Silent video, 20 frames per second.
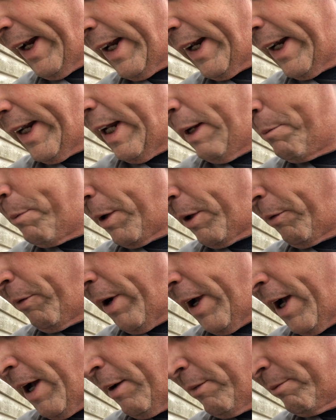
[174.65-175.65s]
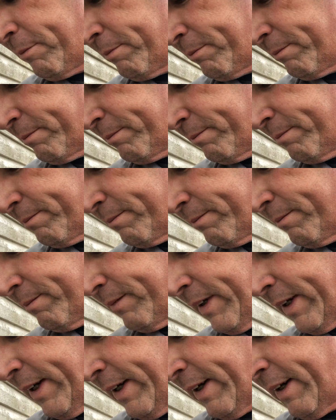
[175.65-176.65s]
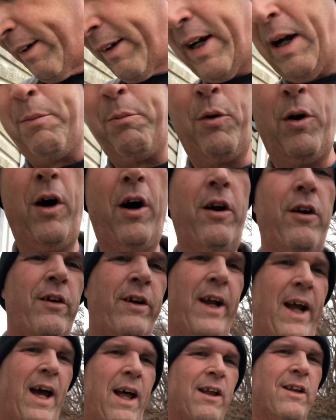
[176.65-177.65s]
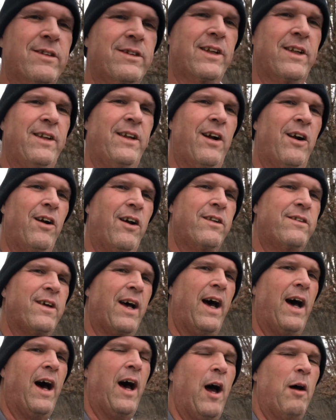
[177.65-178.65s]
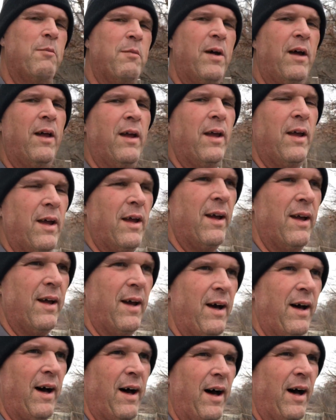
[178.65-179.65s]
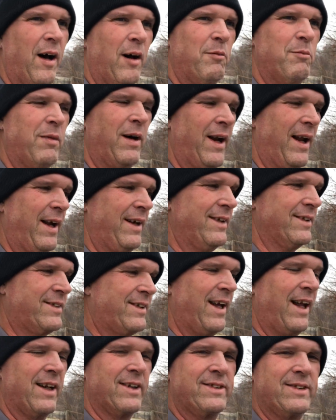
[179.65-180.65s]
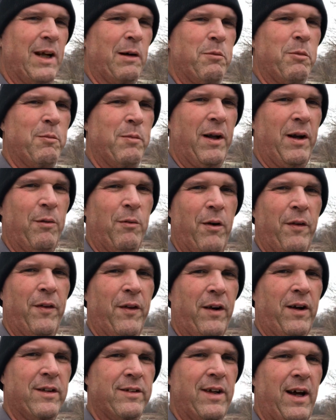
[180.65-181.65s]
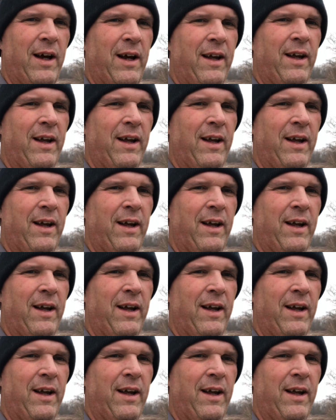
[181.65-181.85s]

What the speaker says: keep it around a couple hundred gallons in there at a time, but I just kind of supplement it with it because I